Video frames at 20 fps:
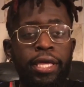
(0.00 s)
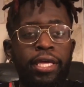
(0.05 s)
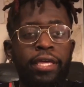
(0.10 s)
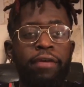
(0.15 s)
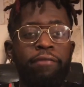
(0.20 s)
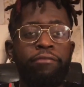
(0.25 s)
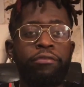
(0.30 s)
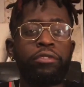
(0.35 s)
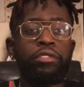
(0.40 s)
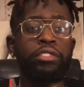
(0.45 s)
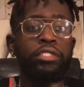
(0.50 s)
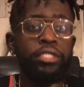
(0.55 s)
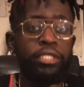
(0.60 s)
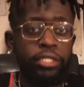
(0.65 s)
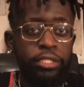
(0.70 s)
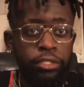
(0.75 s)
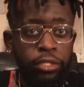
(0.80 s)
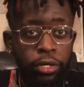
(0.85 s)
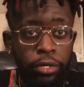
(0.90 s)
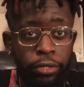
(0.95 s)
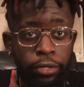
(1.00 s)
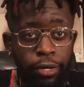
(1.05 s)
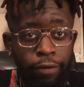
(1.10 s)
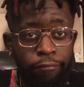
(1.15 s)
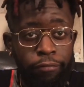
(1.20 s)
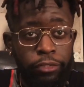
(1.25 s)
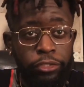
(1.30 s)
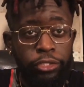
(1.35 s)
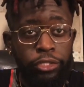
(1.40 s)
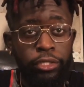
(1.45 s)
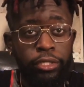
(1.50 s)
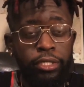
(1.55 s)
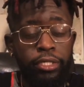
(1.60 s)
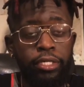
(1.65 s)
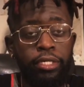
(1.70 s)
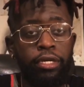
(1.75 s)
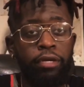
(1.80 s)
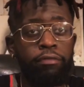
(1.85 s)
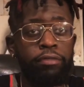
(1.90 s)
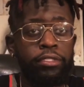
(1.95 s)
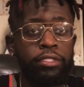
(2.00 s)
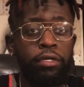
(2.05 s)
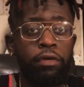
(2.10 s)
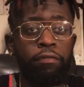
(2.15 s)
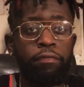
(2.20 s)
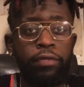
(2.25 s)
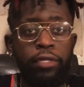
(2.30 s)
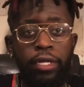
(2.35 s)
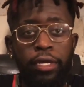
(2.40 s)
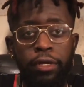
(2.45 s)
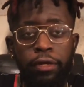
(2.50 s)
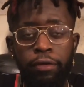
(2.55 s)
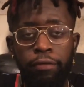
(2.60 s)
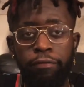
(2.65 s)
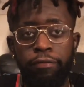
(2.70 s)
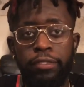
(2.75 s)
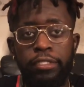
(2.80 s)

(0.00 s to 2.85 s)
if you're just starting off your journey of self-love,